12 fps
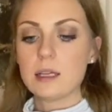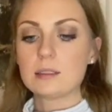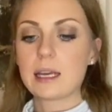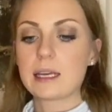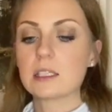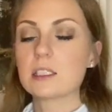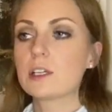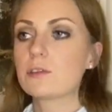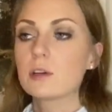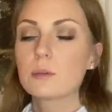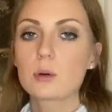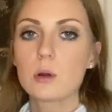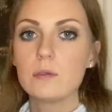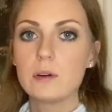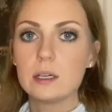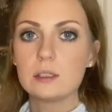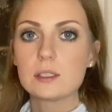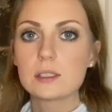like different
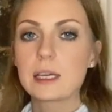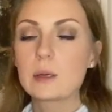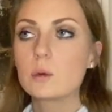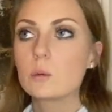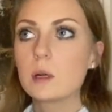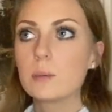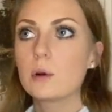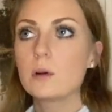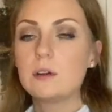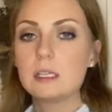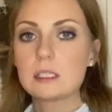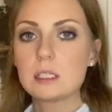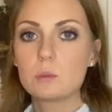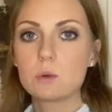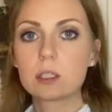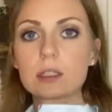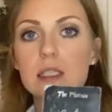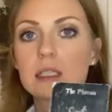profiles. Like when one profile didn't
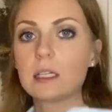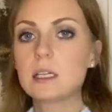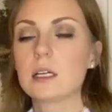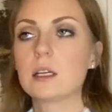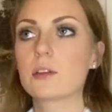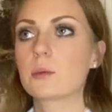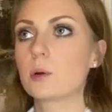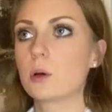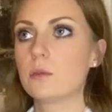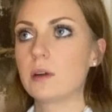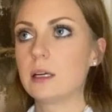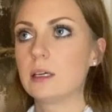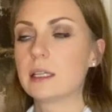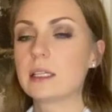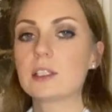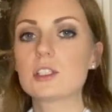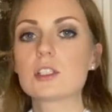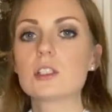work, they did another profile and they
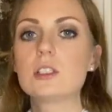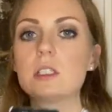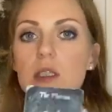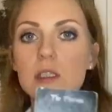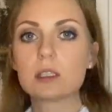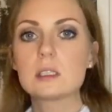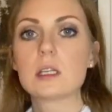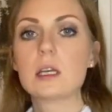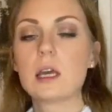just did this